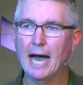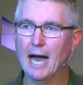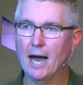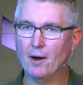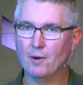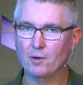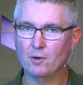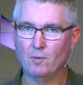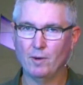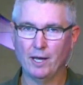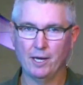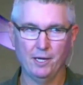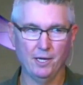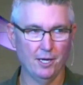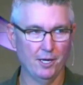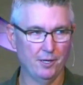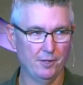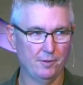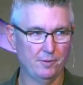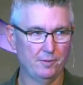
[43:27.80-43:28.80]
How do I
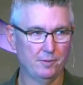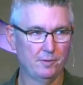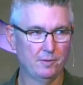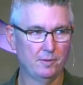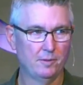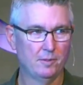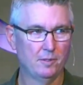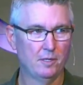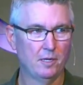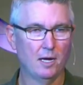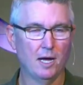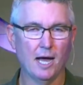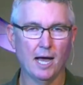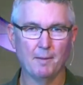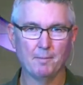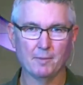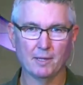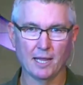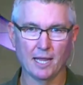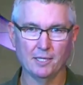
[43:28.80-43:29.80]
know?
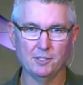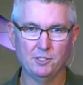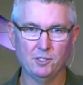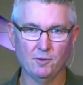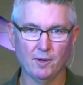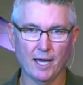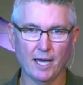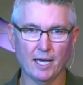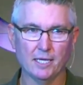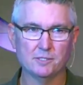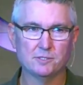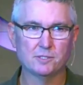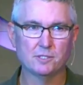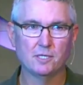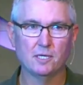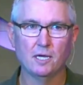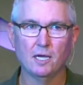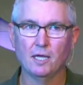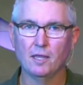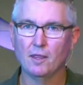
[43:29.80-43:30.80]
I'm glad you
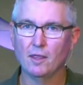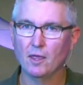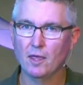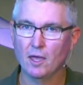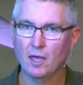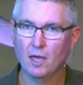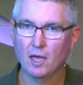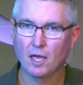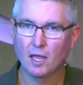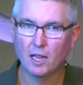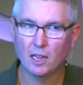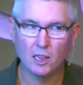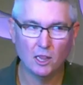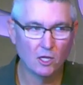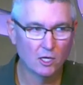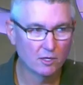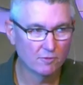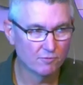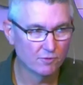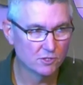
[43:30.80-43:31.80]
asked.
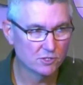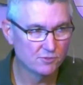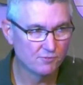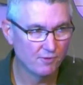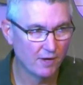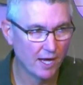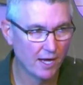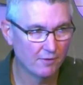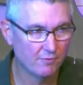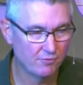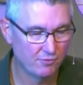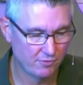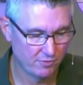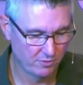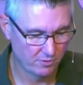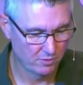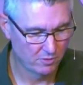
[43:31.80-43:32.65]
Look at verse 5.